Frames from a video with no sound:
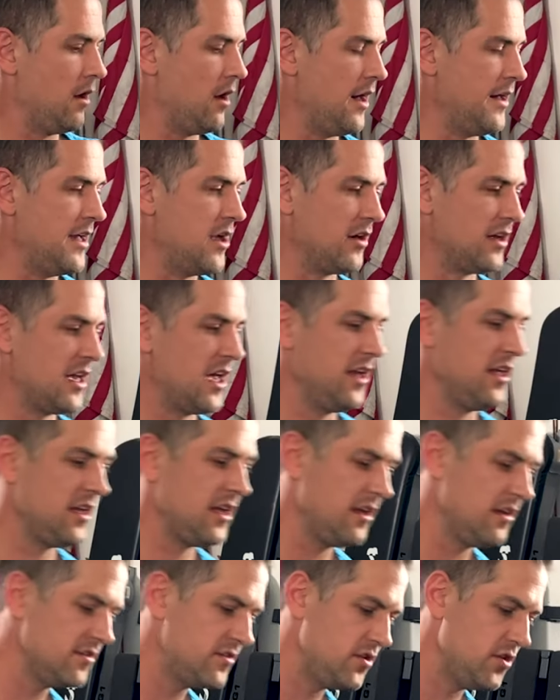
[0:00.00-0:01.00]
All right, now getting
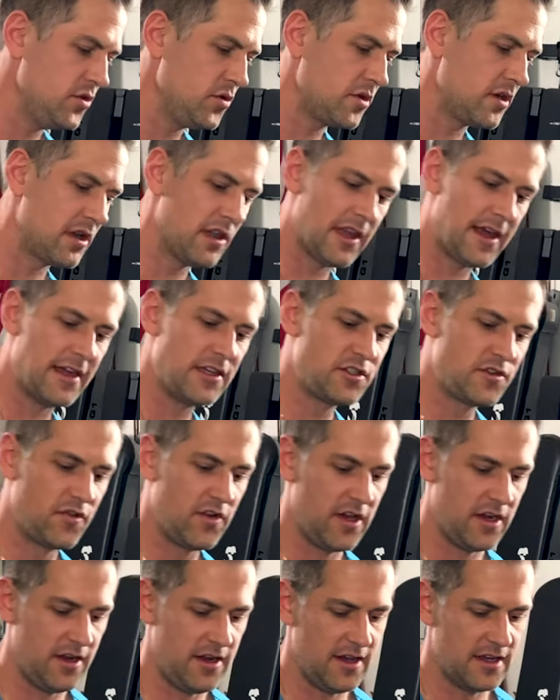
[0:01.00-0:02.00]
into Clench
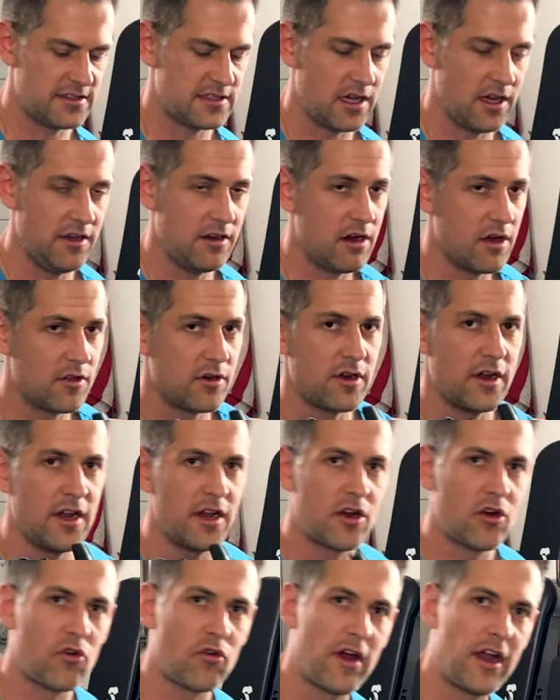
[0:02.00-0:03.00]
Fitness, another
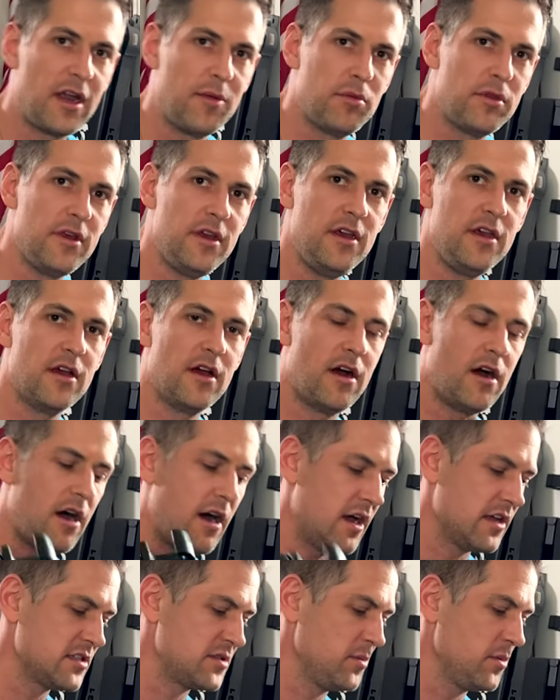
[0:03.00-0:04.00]
incredibly
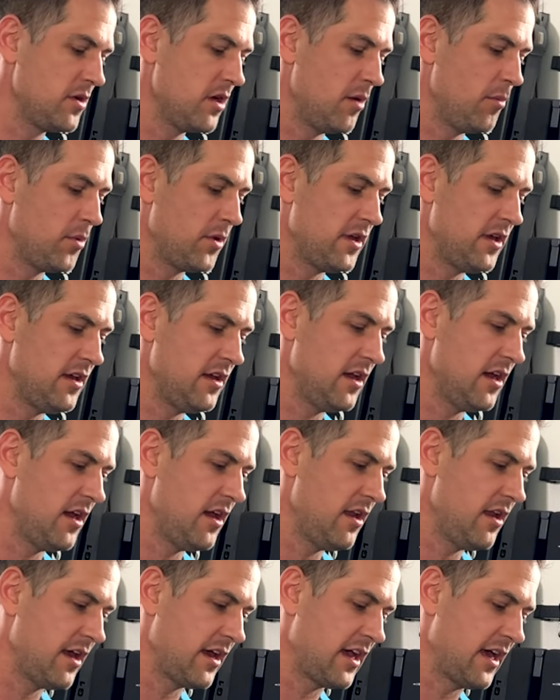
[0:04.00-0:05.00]
awesome company.
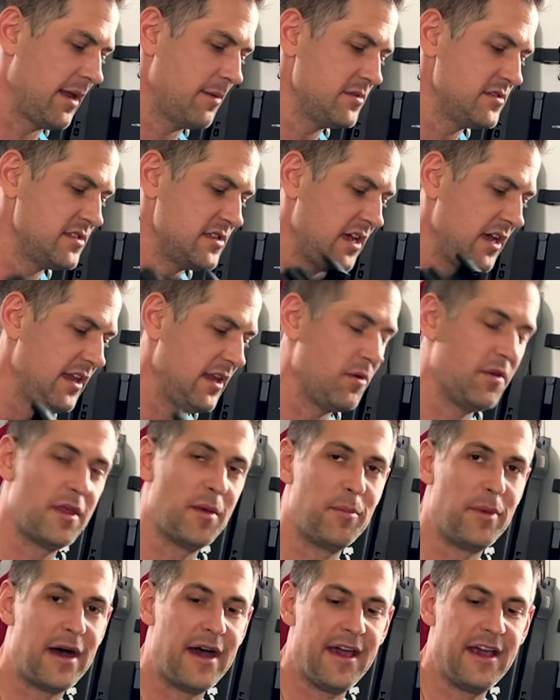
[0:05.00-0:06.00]
And again, I'm saying that with a
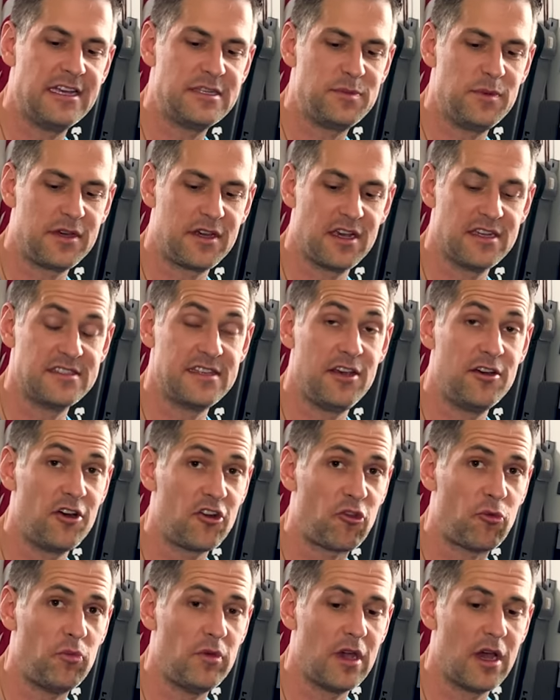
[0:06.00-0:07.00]
bias because they
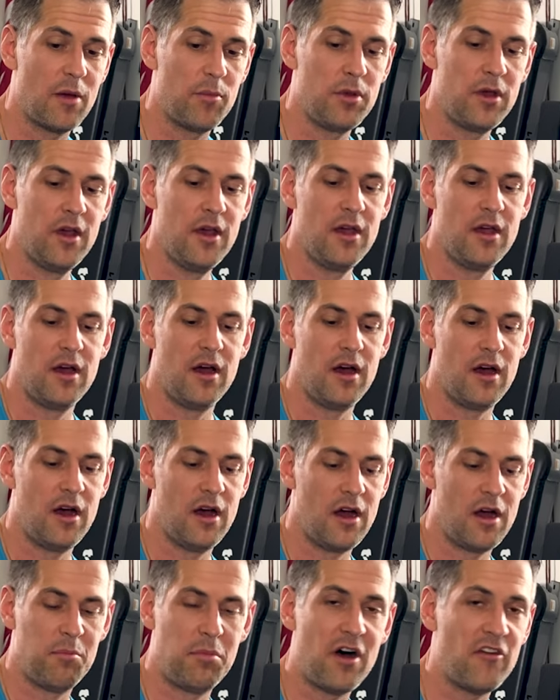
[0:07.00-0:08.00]
hooked me up
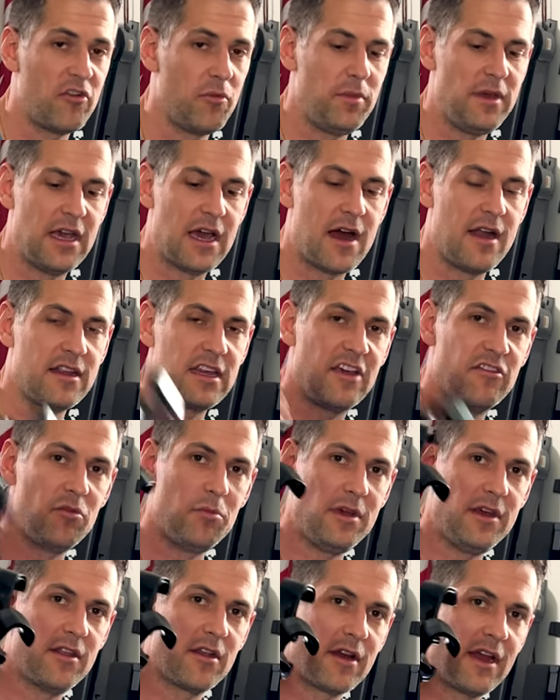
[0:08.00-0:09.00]
uh, above and beyond, giving
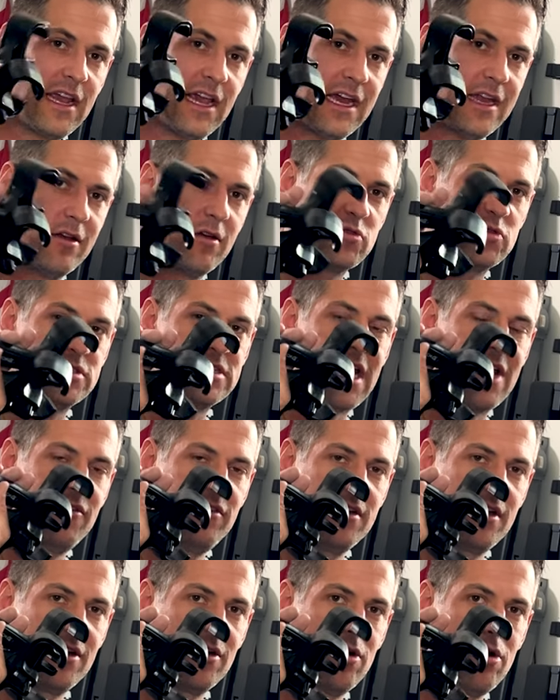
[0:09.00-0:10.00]
me their handles, which I
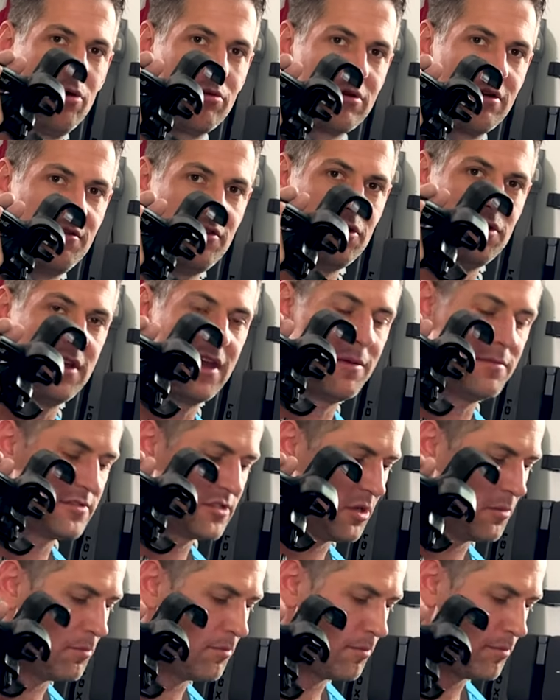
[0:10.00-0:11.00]
haven't done a whole review yet. I'm
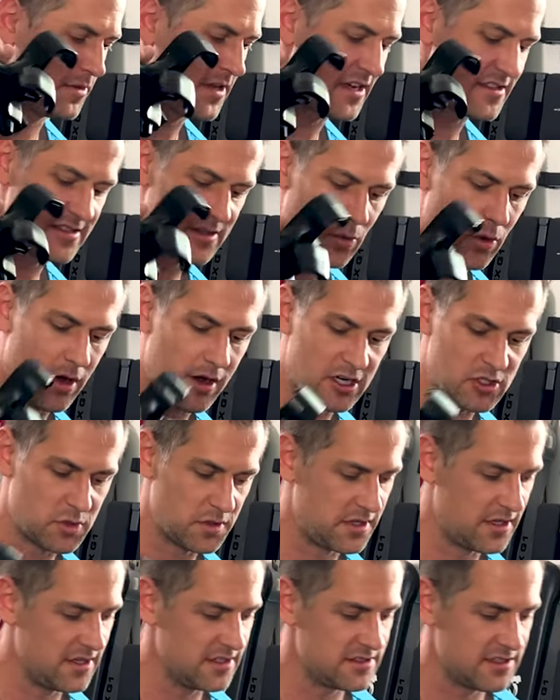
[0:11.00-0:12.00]
still testing the waters
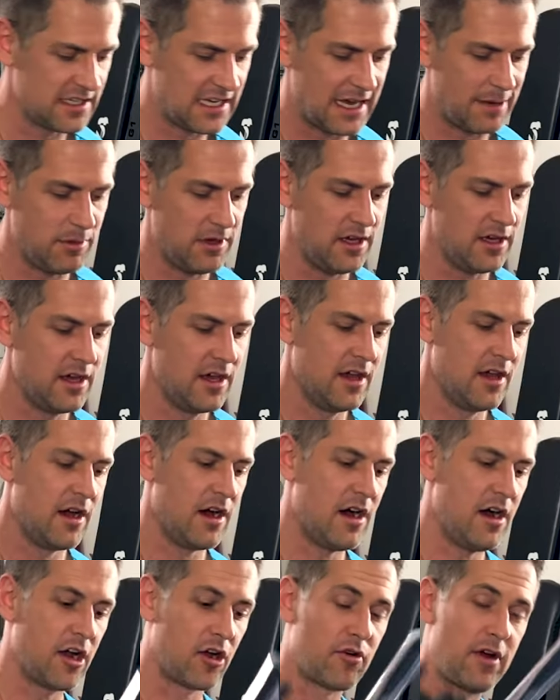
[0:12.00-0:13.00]
with this. They gave me
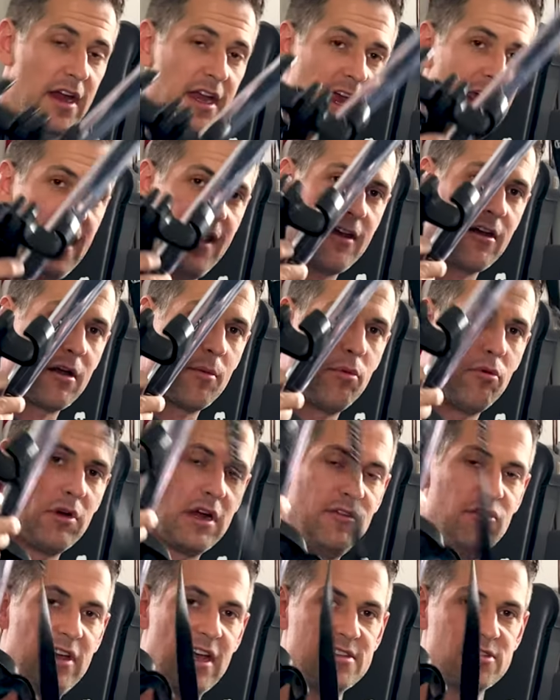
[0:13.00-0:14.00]
a great anchor
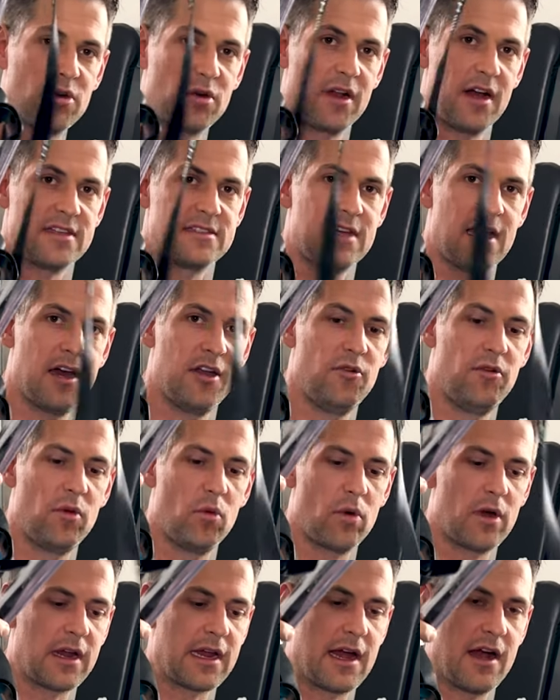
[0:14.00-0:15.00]
point if you guys are going outside doing
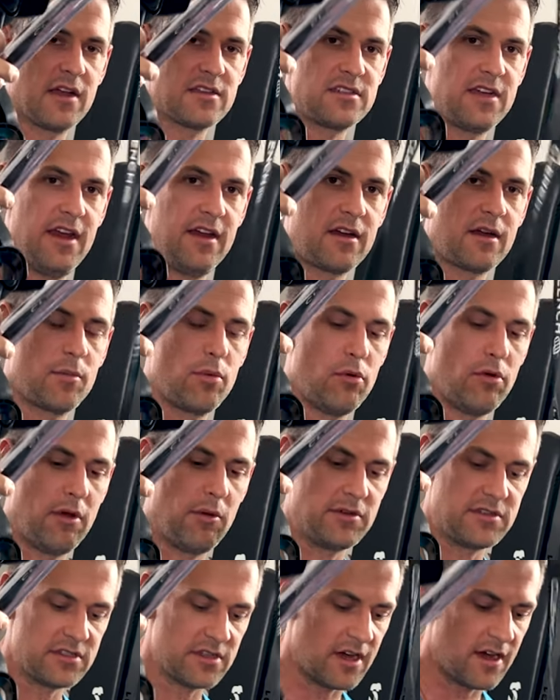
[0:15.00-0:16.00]
workouts, an anchor point,
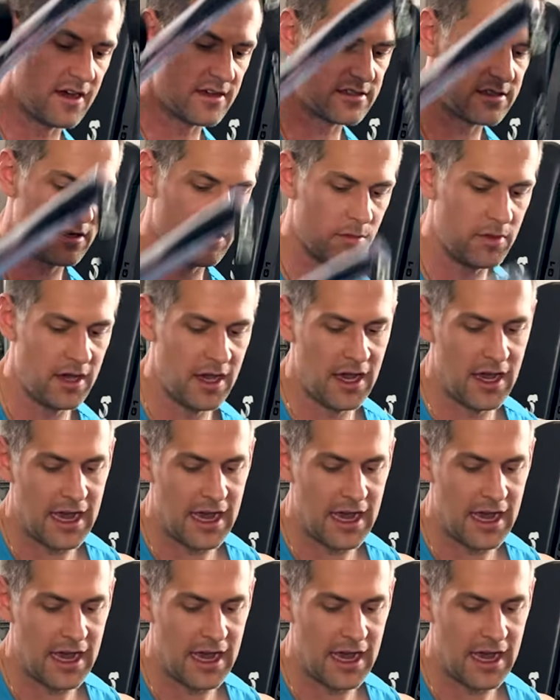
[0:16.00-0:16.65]
which is awesome.